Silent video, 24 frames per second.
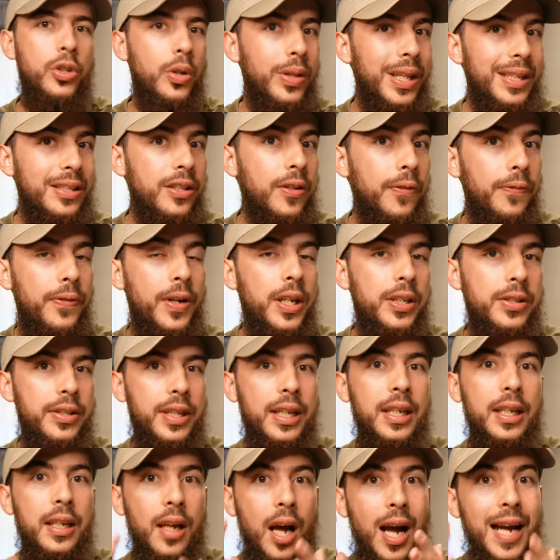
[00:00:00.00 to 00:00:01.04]
So that's the
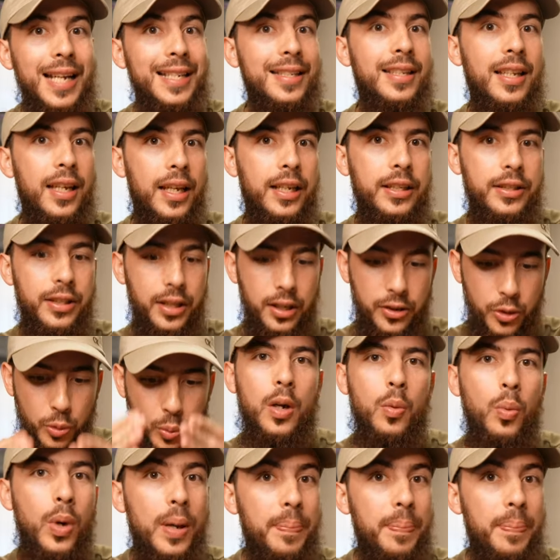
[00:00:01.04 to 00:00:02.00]
first thing isolating us.